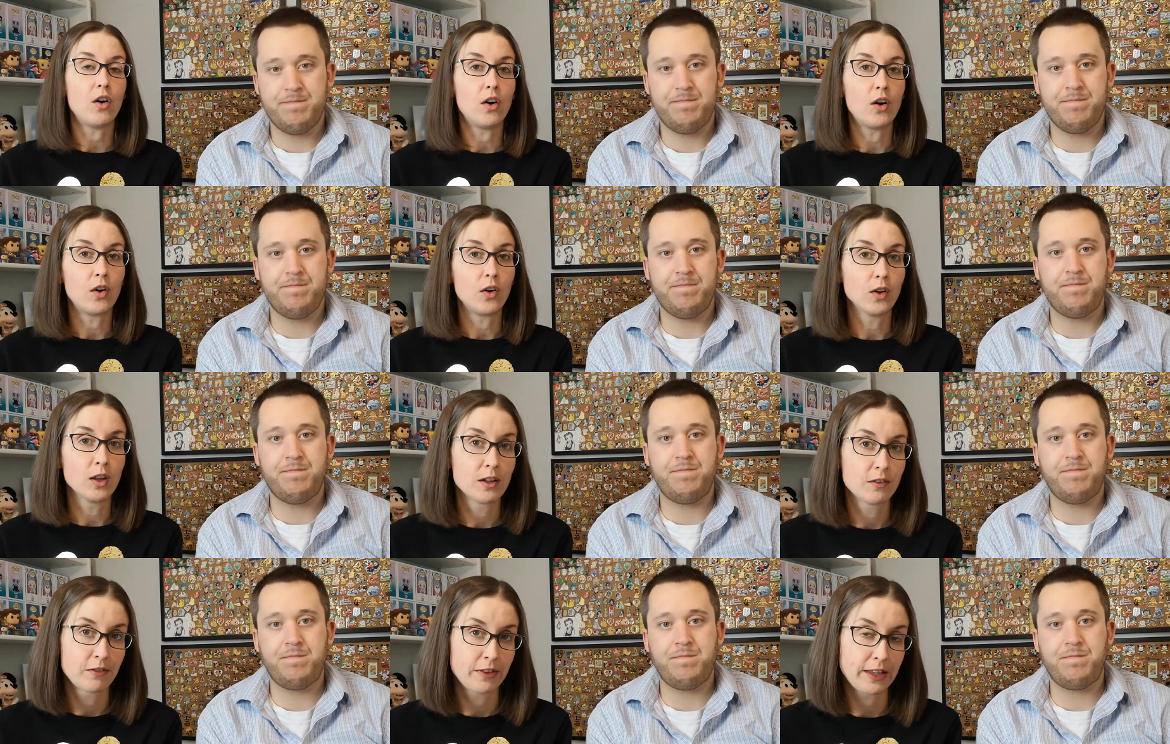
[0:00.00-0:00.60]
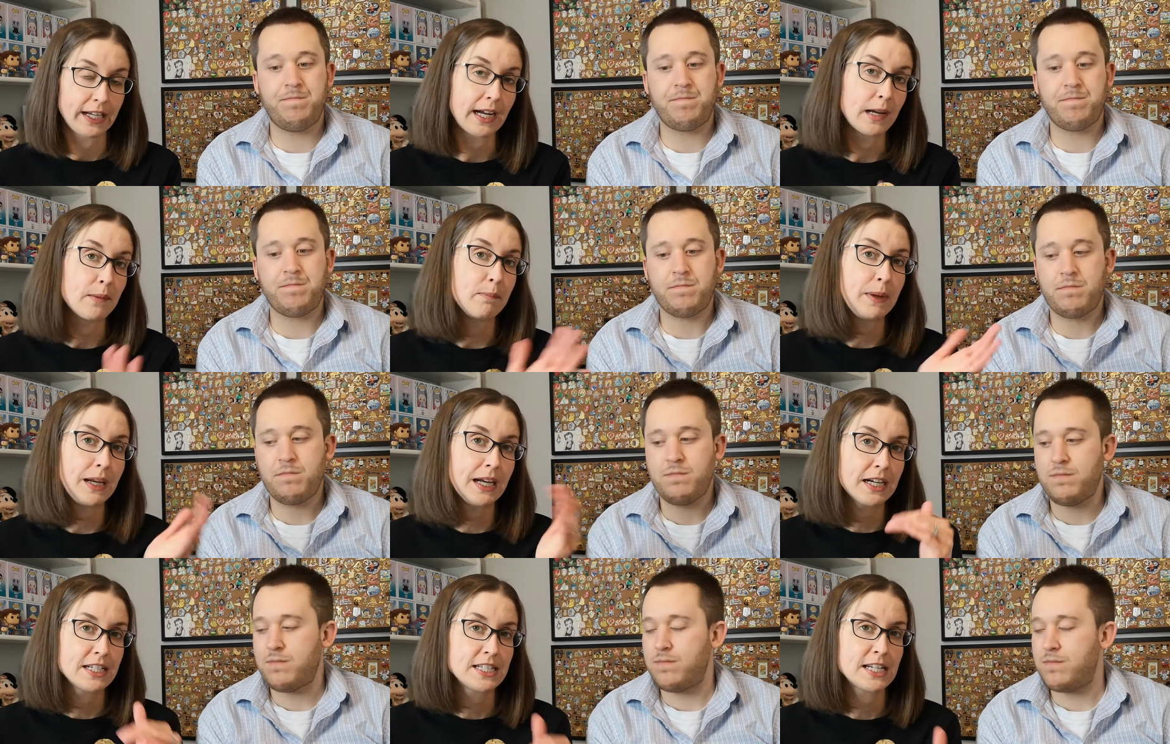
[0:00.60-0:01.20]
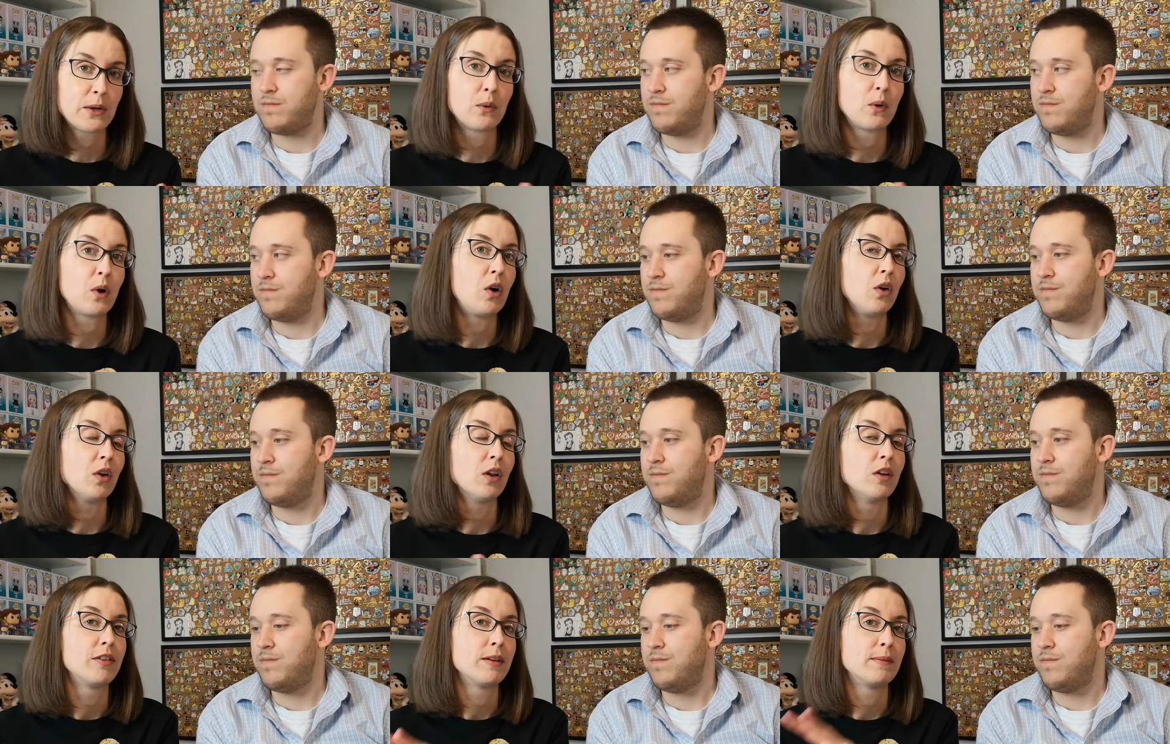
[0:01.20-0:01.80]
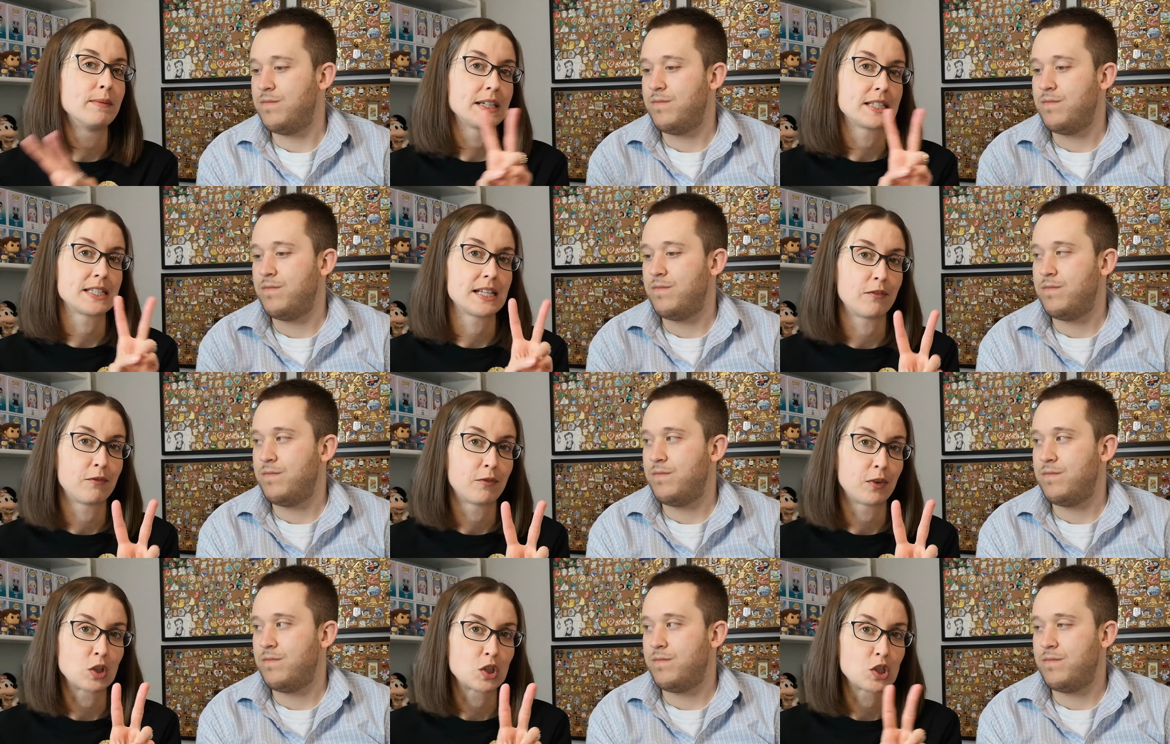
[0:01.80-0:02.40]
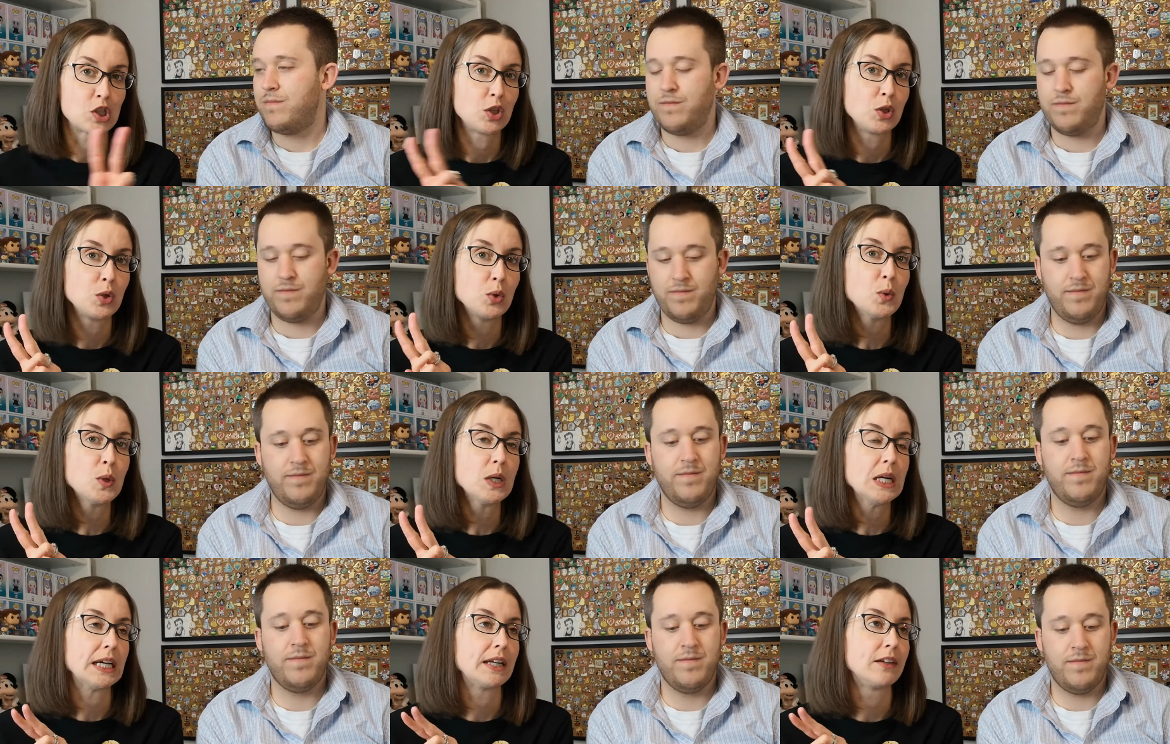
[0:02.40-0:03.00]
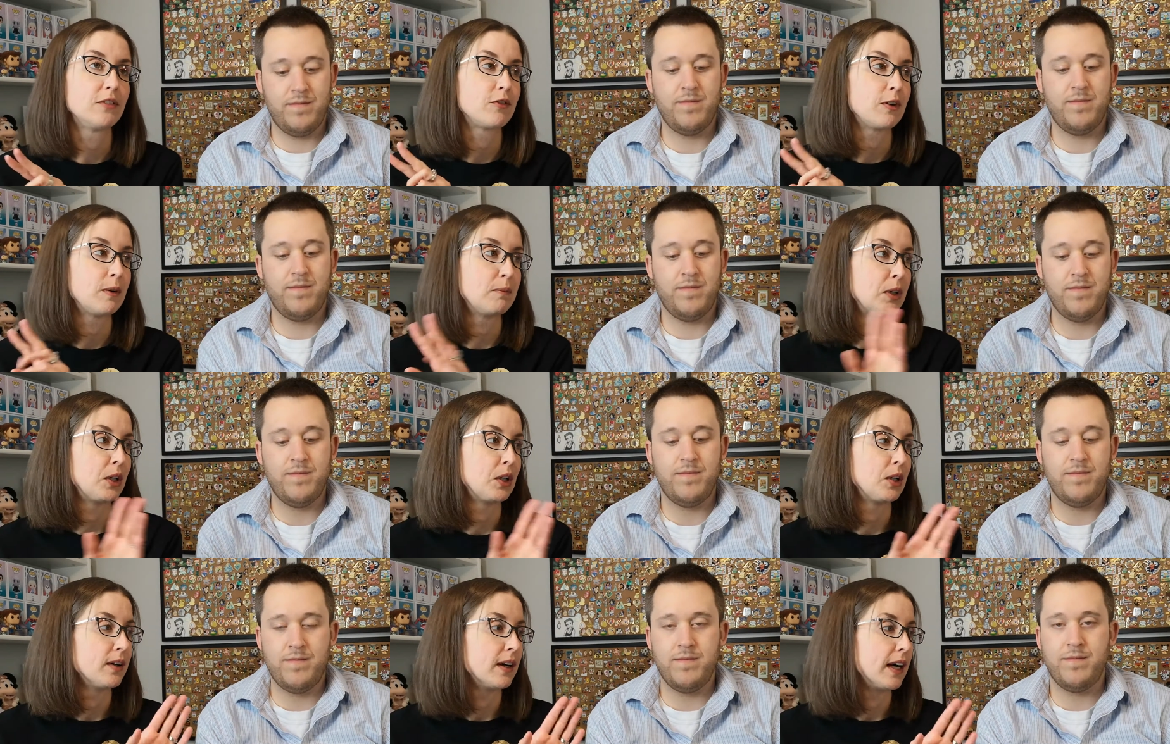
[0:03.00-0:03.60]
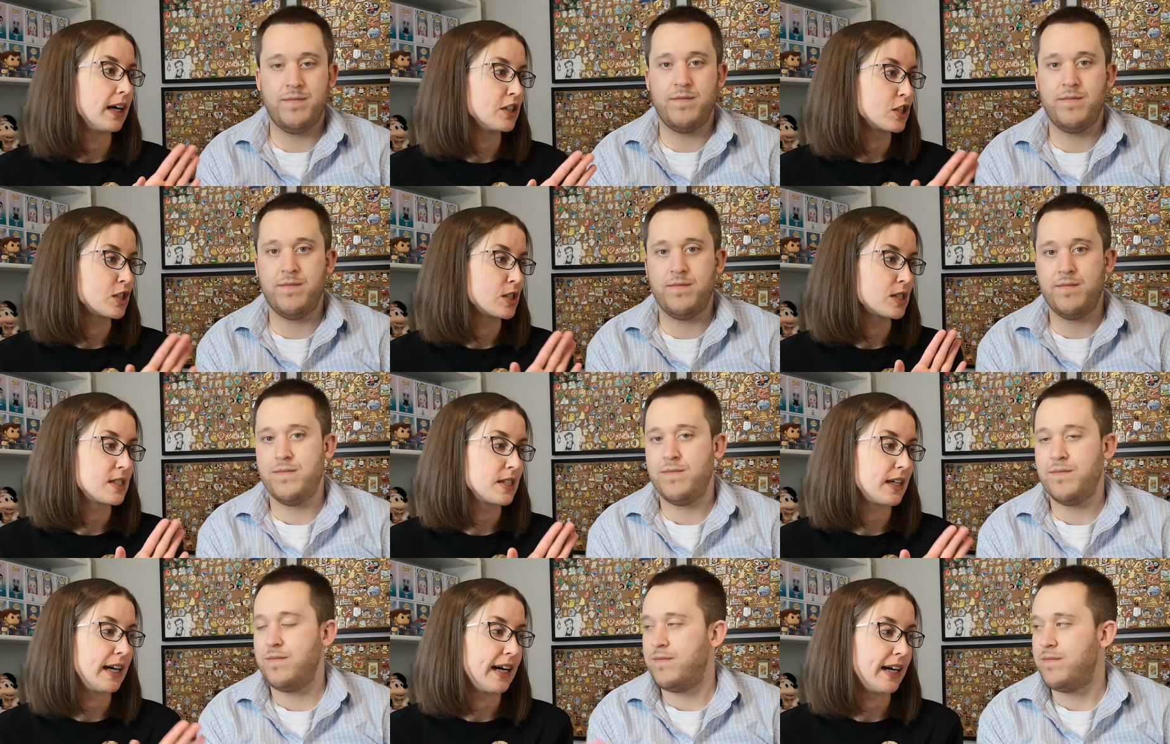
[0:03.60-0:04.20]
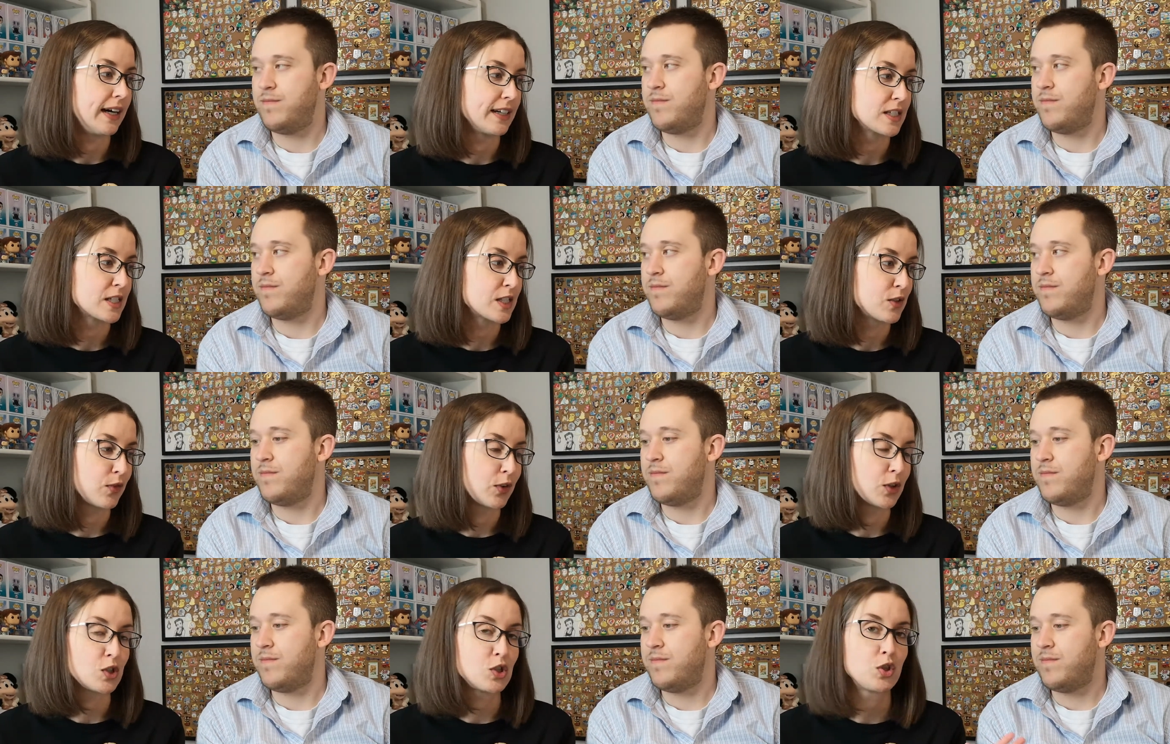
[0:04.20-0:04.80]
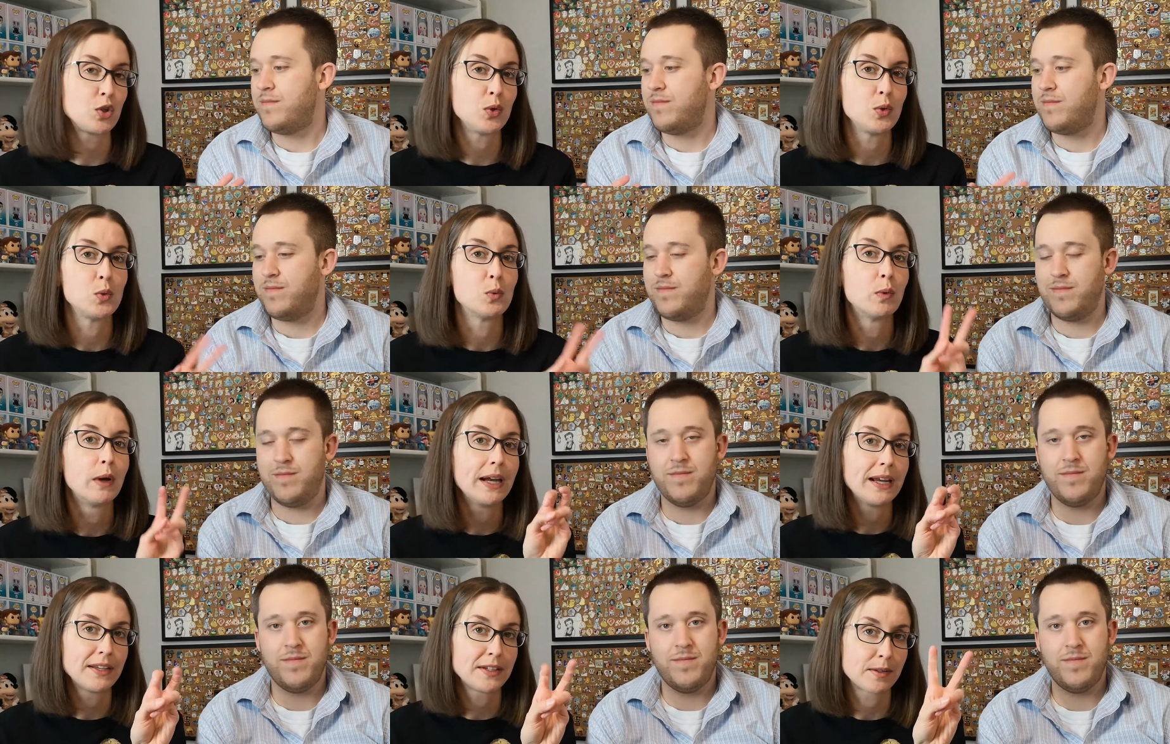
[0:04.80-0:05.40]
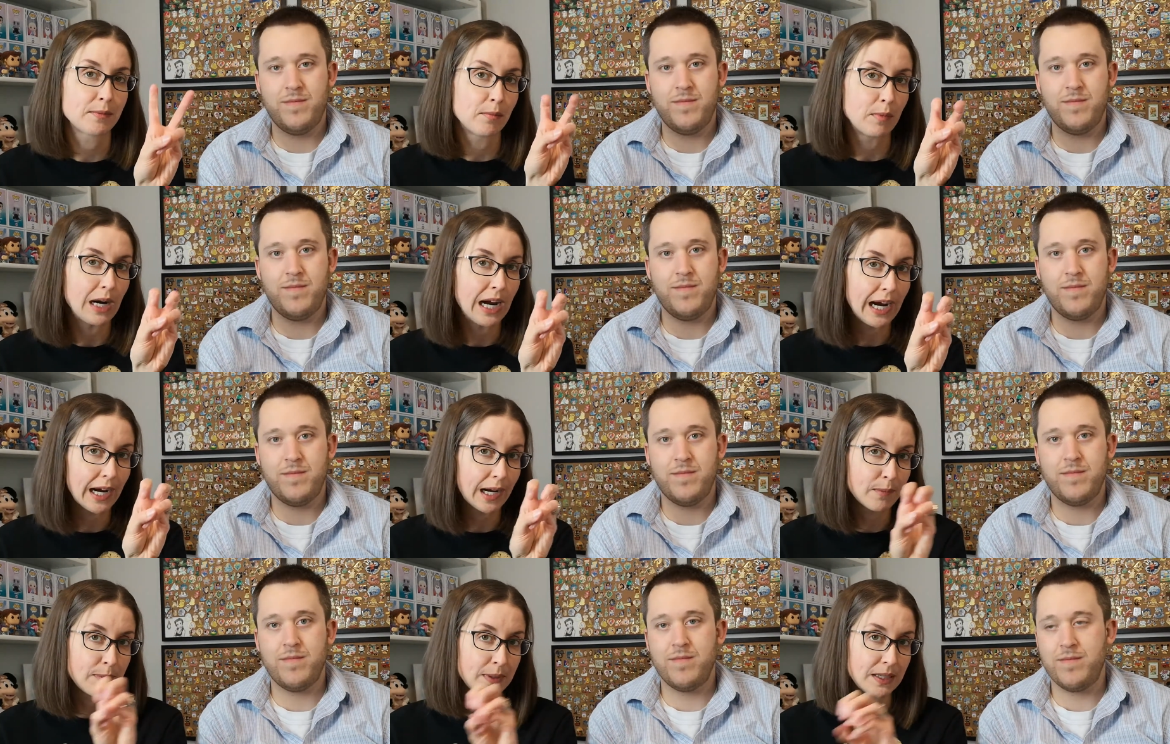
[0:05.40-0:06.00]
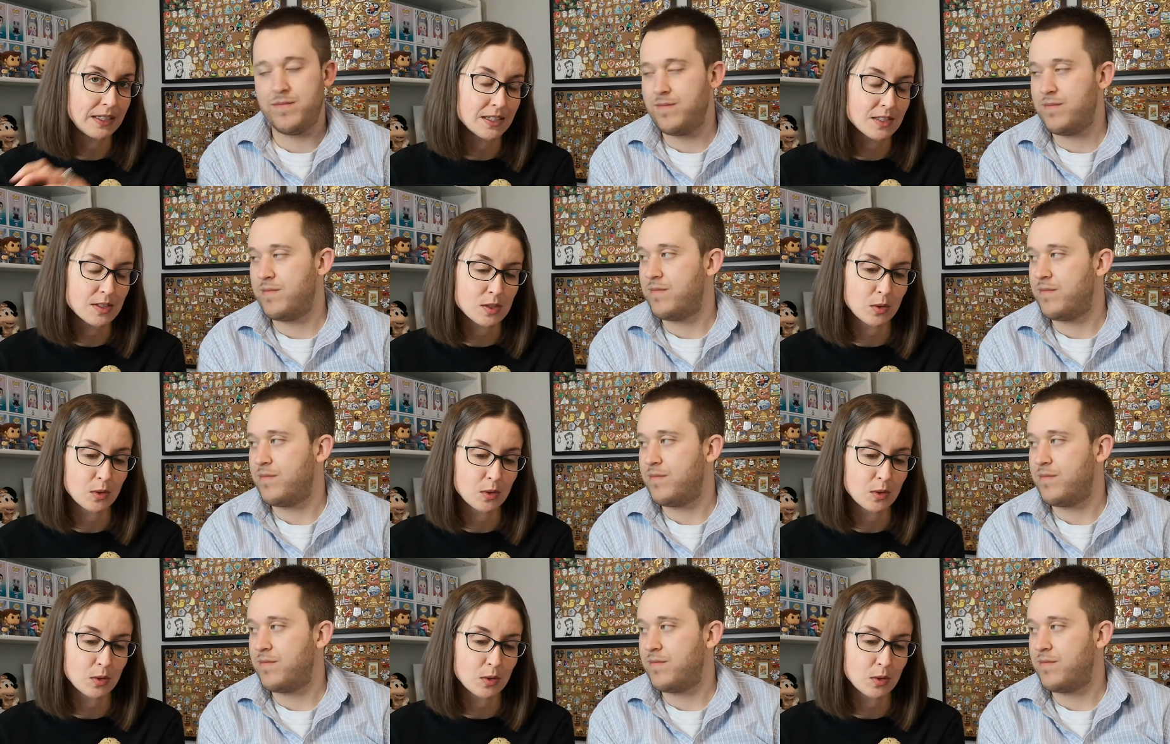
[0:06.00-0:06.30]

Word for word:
Speaker 1: all of, like, I picked out all of them except for two, and from her I just asked for two random rack pins.